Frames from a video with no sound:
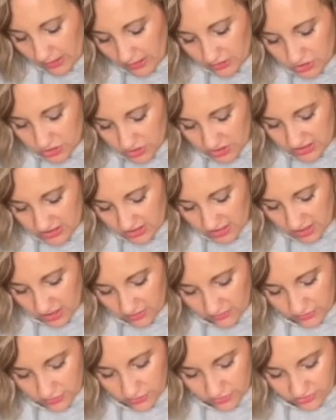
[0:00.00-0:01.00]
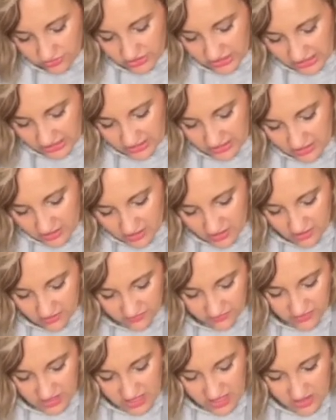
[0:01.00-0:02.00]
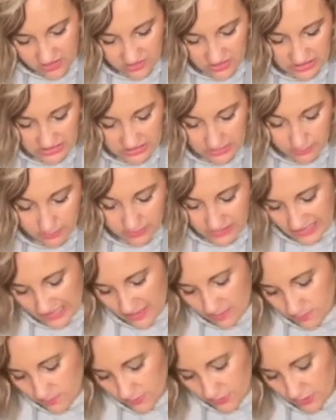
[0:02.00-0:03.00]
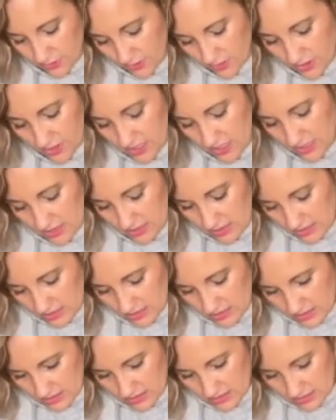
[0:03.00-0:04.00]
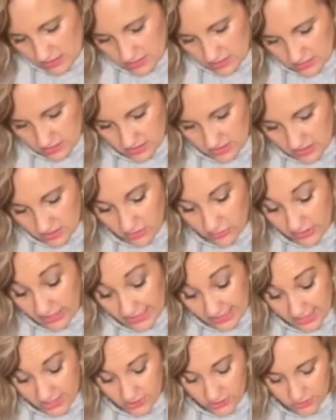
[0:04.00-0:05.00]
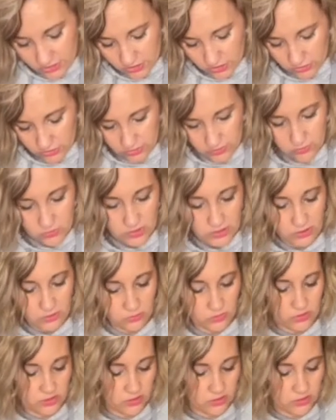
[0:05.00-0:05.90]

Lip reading: sure it's covered thick enough that the paper, you know, adheres to it really, really